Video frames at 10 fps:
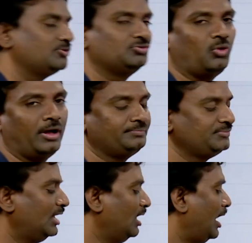so on,
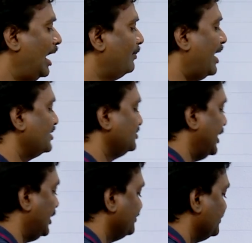and minus
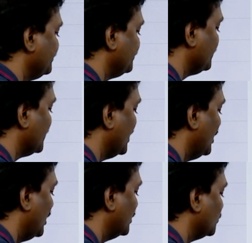8.
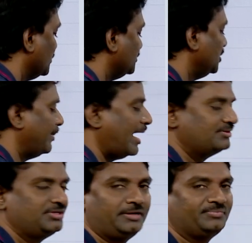So, this is
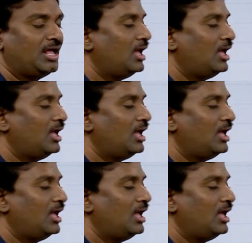minus 8.